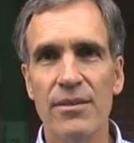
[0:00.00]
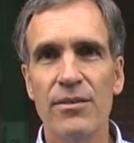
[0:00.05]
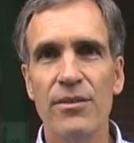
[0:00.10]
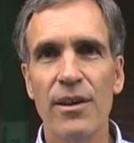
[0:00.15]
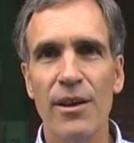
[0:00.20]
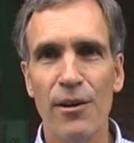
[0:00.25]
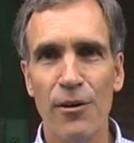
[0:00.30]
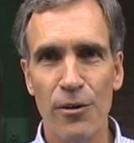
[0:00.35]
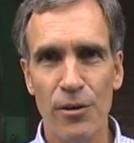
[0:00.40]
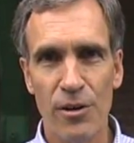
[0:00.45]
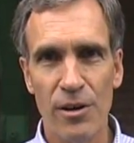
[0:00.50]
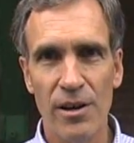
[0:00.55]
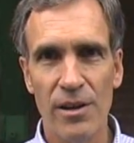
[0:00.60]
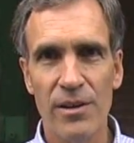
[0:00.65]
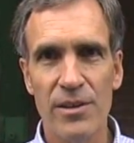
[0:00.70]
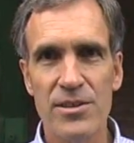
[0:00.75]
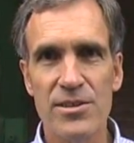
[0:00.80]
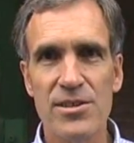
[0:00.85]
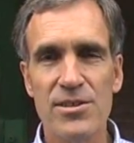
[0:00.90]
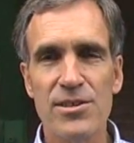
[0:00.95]
Senator
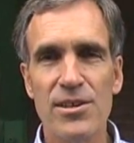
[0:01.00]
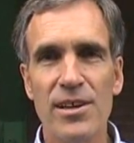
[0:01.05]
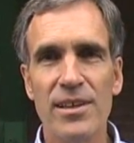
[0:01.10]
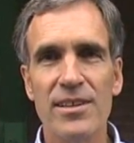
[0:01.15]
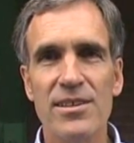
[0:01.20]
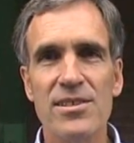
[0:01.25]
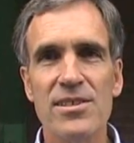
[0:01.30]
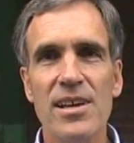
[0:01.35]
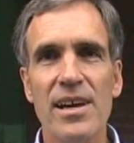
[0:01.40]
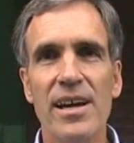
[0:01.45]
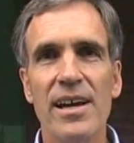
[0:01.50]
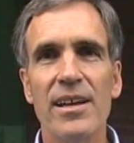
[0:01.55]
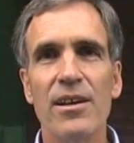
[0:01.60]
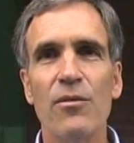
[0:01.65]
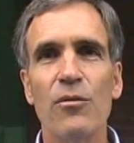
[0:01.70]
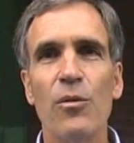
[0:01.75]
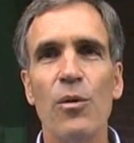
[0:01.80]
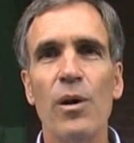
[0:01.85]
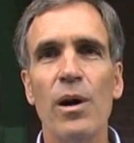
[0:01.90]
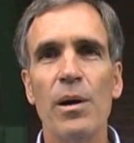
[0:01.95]
Collins is on the side
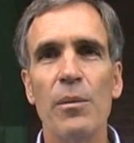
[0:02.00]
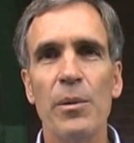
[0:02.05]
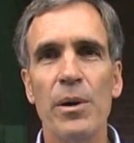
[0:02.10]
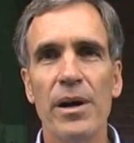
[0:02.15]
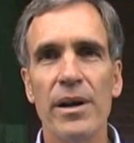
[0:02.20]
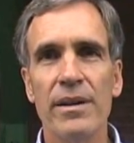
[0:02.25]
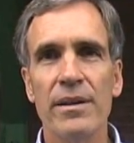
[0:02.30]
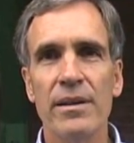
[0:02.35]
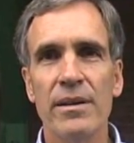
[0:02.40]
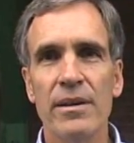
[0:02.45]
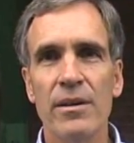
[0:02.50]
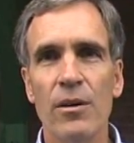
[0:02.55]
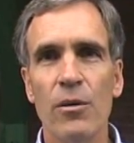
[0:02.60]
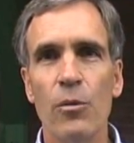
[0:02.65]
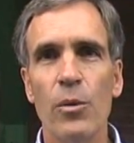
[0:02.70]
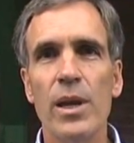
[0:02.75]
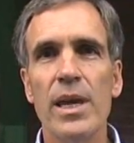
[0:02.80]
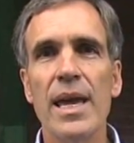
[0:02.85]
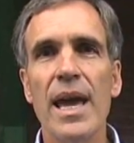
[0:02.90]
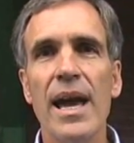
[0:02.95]
of Walmart.
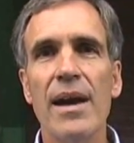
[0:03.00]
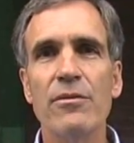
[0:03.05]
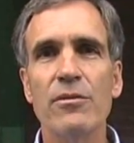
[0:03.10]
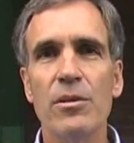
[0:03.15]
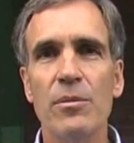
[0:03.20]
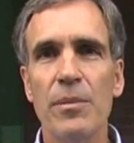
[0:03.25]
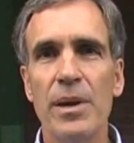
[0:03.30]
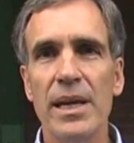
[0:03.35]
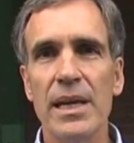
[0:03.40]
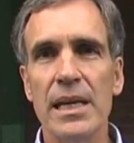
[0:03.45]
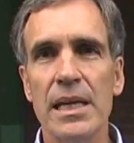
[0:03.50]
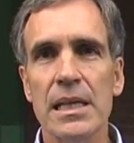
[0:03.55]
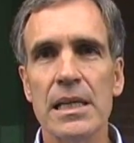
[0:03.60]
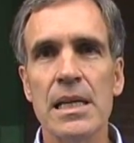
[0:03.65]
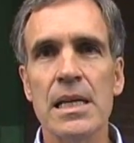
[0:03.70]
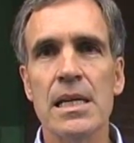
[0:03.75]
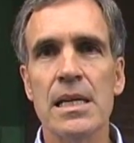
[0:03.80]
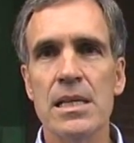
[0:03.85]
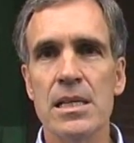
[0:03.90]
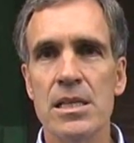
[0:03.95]
We have to make
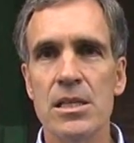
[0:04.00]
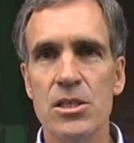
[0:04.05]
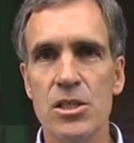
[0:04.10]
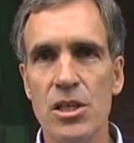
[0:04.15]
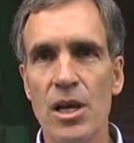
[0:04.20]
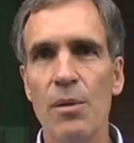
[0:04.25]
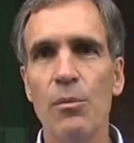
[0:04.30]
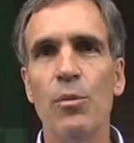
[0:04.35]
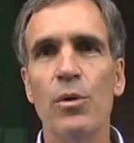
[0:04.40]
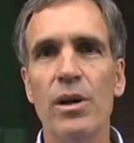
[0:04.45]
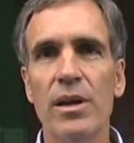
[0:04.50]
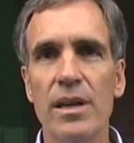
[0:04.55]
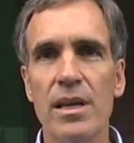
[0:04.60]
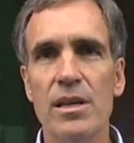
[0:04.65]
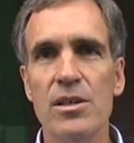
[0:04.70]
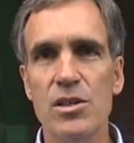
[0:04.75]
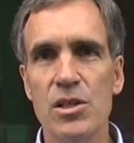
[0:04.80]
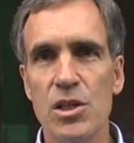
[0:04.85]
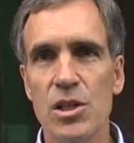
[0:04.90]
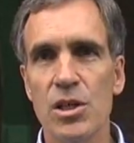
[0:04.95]
it somewhat
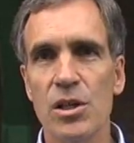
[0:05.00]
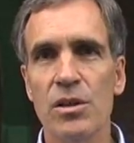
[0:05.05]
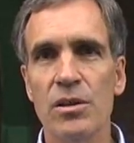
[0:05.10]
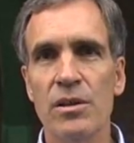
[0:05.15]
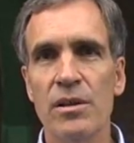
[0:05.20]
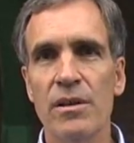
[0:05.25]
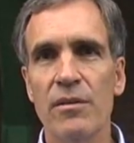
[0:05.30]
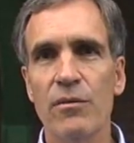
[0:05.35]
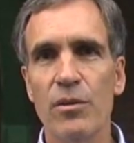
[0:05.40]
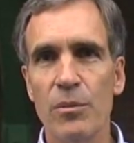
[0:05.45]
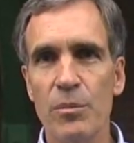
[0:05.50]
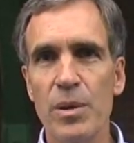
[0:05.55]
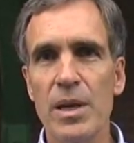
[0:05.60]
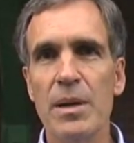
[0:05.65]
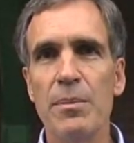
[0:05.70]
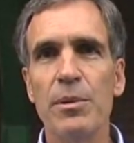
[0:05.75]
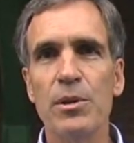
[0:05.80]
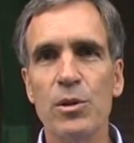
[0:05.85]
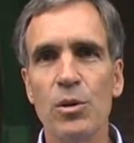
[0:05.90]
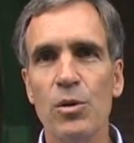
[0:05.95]
easier for
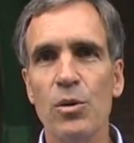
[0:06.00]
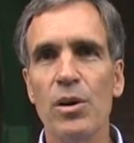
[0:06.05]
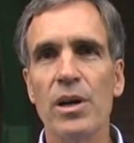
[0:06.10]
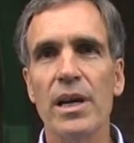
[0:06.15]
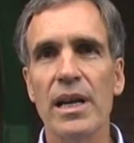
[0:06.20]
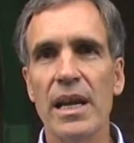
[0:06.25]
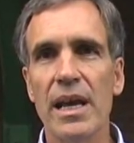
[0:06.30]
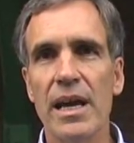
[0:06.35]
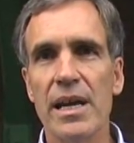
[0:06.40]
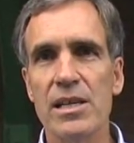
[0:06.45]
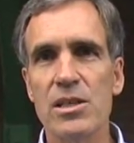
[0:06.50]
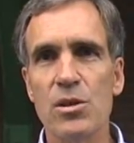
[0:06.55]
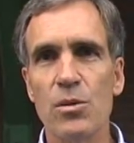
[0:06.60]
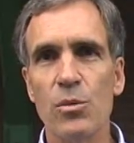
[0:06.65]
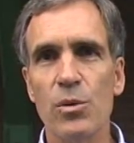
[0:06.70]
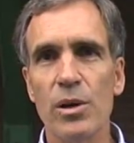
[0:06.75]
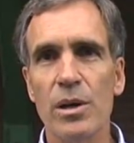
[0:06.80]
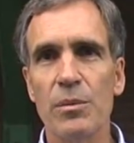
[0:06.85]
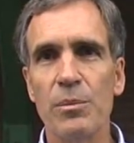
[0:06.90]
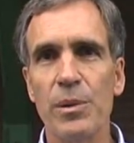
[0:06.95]
people to organize
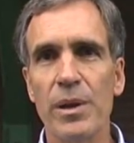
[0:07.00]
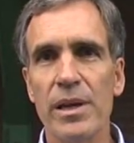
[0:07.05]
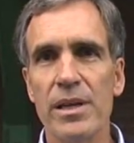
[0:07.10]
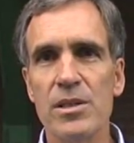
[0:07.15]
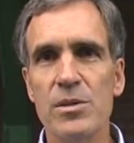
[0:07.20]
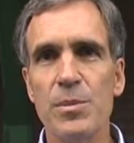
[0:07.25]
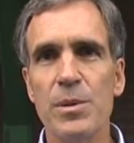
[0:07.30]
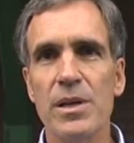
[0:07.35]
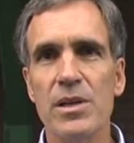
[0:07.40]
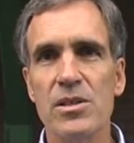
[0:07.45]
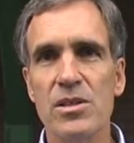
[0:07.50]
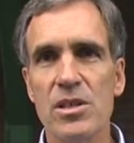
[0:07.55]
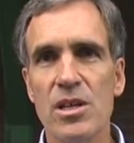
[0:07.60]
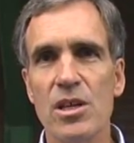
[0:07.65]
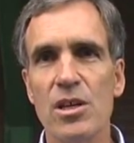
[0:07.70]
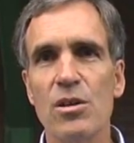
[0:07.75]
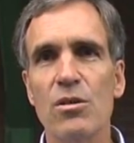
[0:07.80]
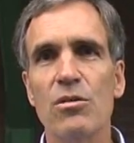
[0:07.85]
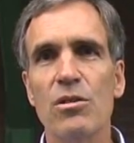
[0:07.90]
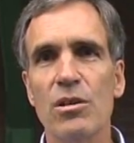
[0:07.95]
a workplace because
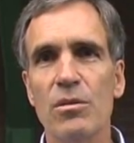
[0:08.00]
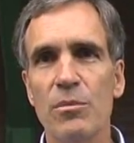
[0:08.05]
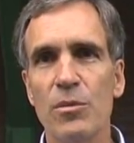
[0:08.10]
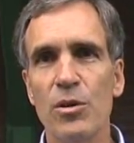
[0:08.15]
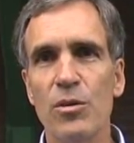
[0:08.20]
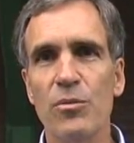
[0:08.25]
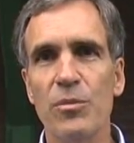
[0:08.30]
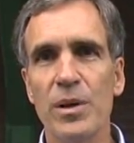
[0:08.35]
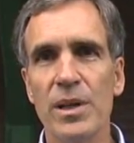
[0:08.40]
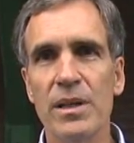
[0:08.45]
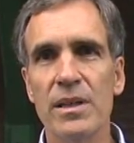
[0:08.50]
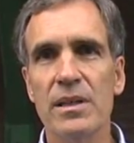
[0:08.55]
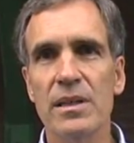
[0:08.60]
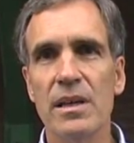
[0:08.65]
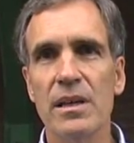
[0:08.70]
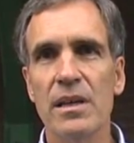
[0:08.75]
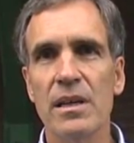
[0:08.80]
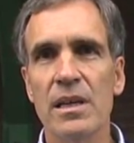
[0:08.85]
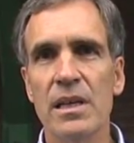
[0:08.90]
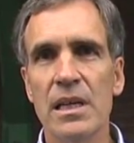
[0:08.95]
the union
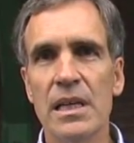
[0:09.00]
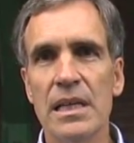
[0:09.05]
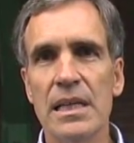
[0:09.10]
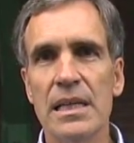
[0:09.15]
movement uh,